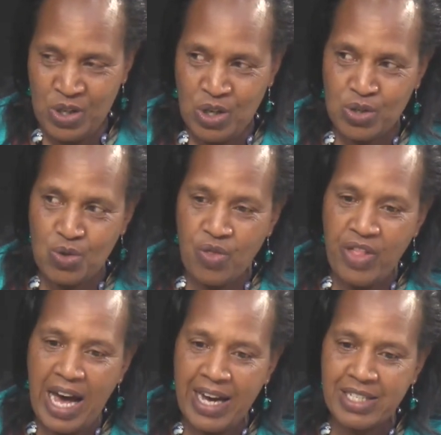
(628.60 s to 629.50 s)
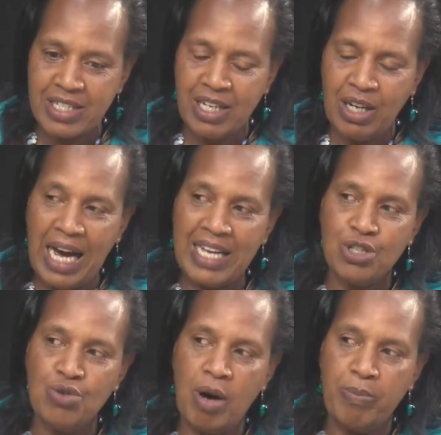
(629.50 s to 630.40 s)
So that as
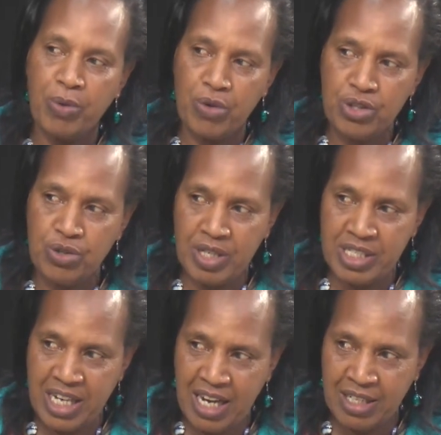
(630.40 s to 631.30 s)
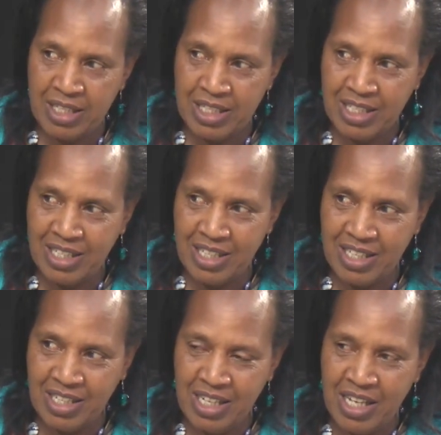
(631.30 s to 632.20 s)
you approach your child,
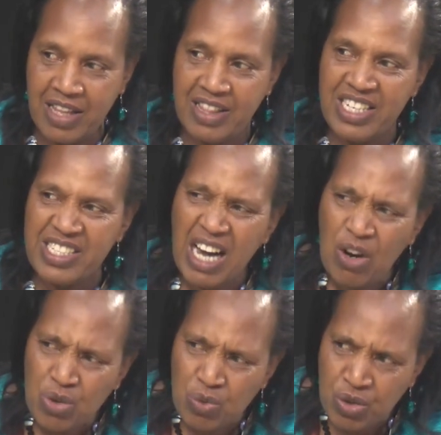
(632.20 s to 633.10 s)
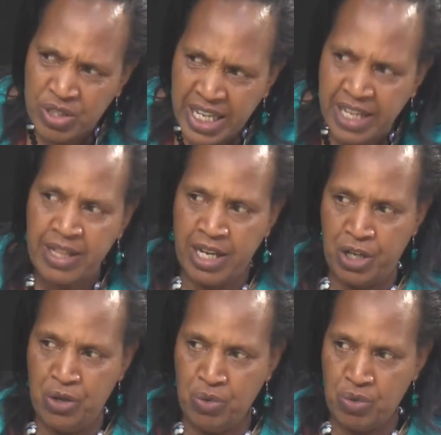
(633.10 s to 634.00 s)
the child will take the
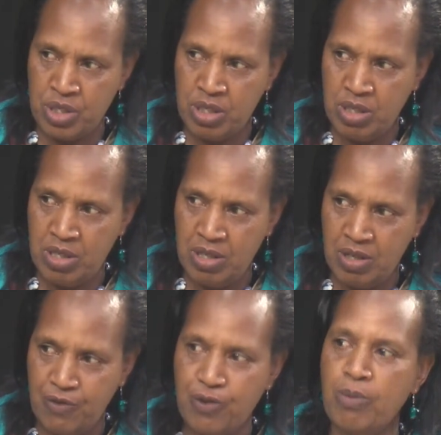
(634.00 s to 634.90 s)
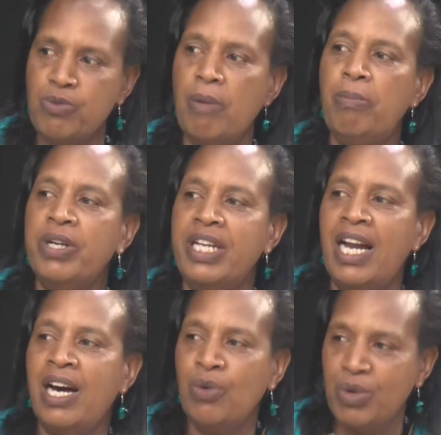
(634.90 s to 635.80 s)
cues from your body
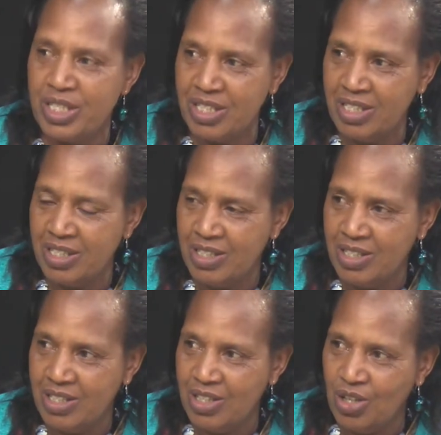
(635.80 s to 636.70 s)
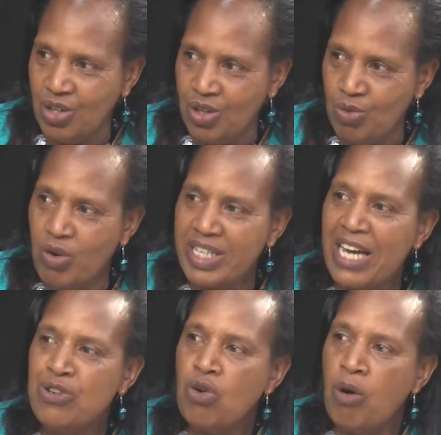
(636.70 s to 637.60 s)
language. What are
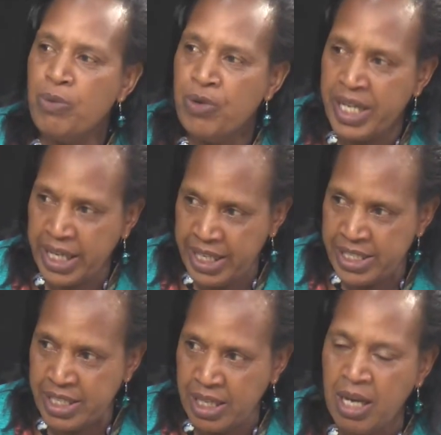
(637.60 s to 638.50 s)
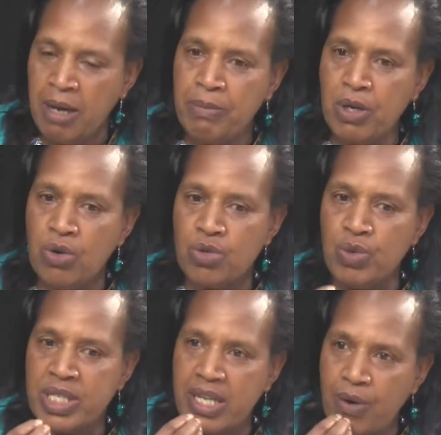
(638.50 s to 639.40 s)
you communicating? Because we
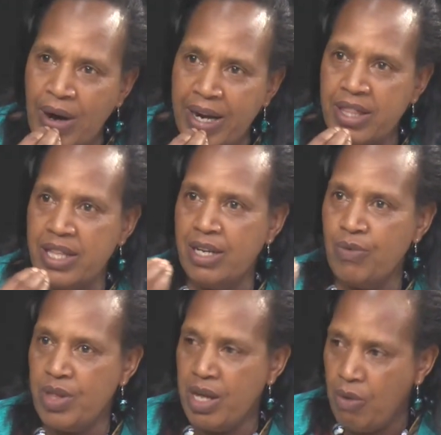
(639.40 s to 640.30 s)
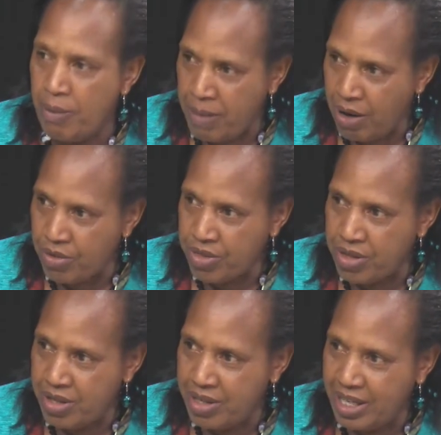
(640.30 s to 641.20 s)
say one thing with our mouth
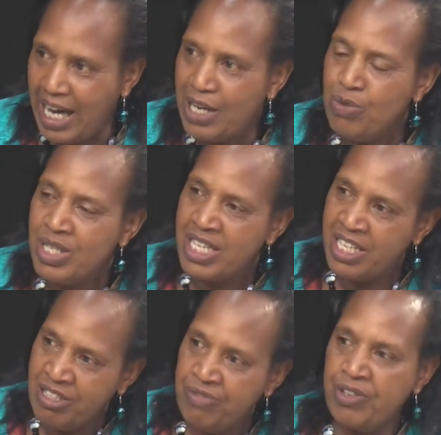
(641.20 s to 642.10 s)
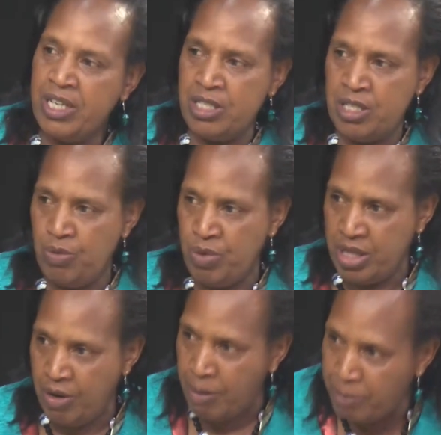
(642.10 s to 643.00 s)
and we say differently with
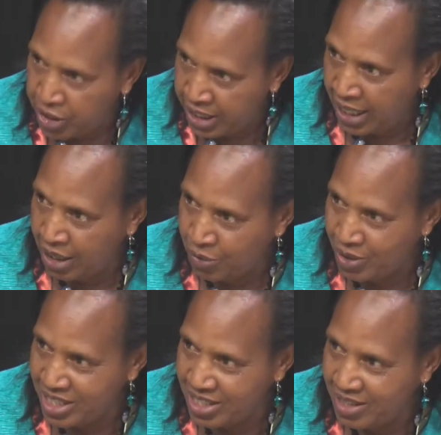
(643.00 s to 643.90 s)
our body language.